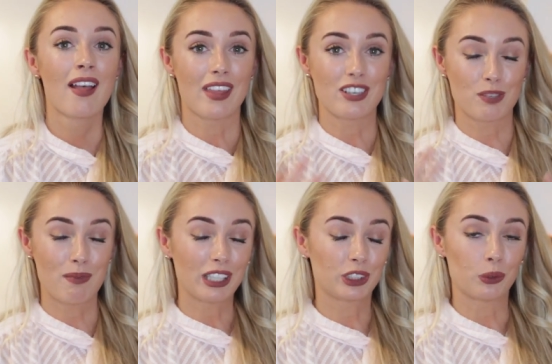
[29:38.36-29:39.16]
then just
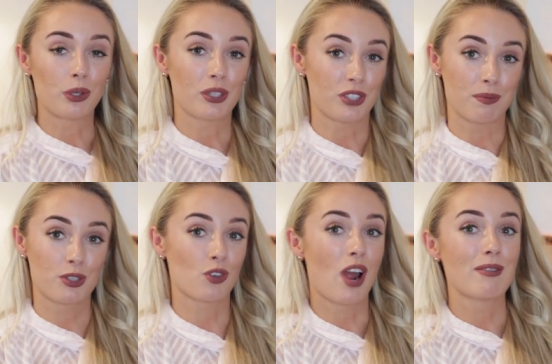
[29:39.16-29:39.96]
make sure you're
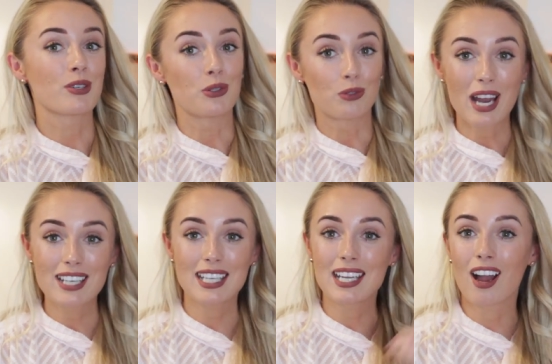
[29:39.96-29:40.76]
subscribed
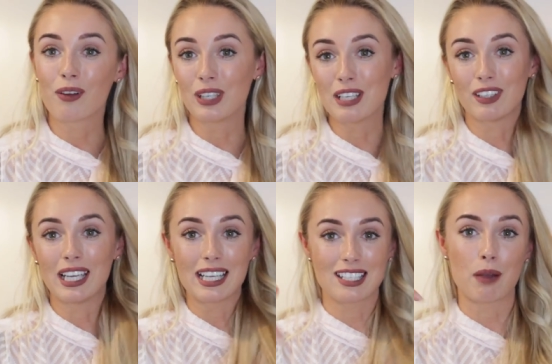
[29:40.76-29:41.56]
already. I will leave a
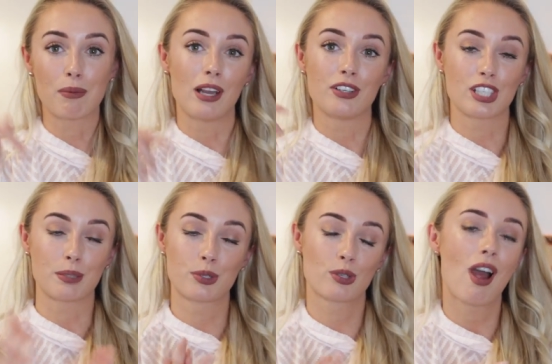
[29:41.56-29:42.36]
link down below to
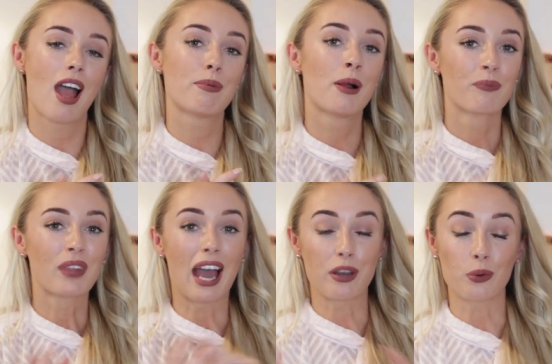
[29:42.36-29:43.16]
subscribe,
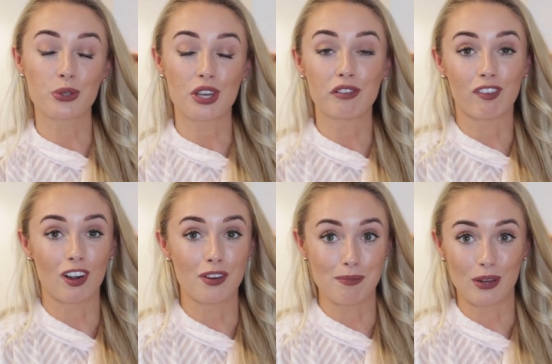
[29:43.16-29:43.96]
and also
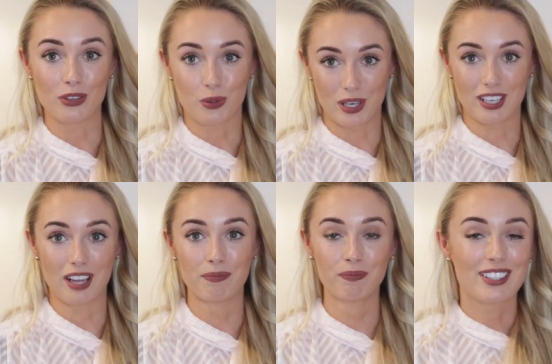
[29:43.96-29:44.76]
following me on
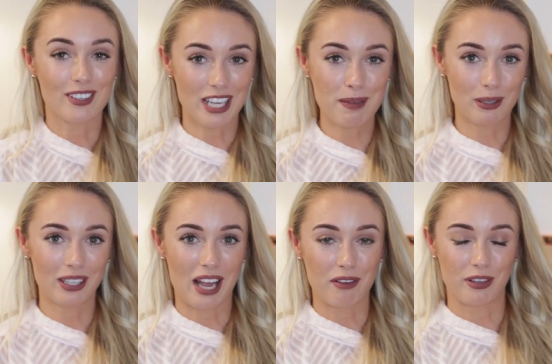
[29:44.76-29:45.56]
Twitter. So keep a
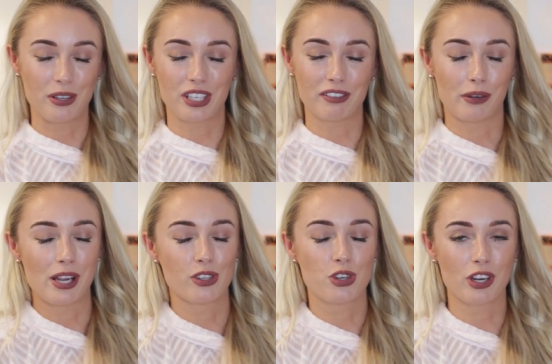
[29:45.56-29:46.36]
lookout for those
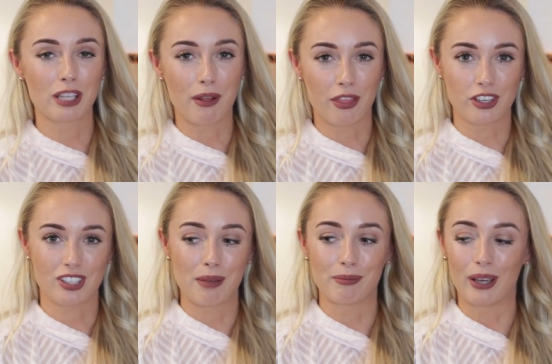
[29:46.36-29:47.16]
giveaways during the month of
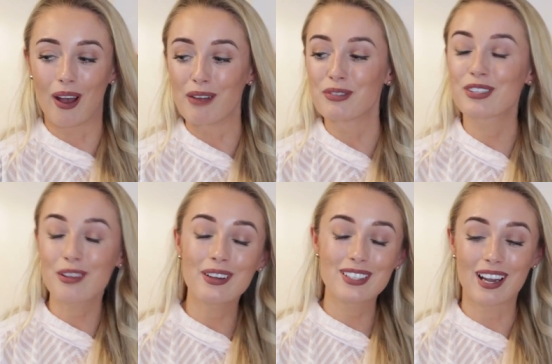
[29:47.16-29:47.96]
December. I'm
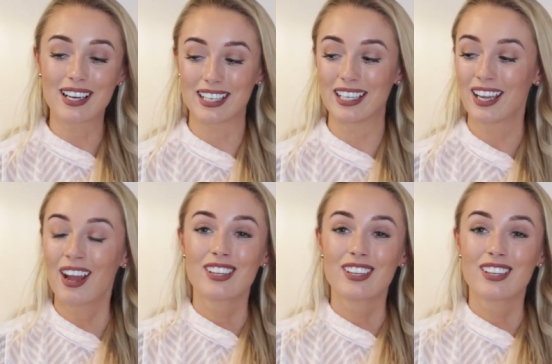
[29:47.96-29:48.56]
so excited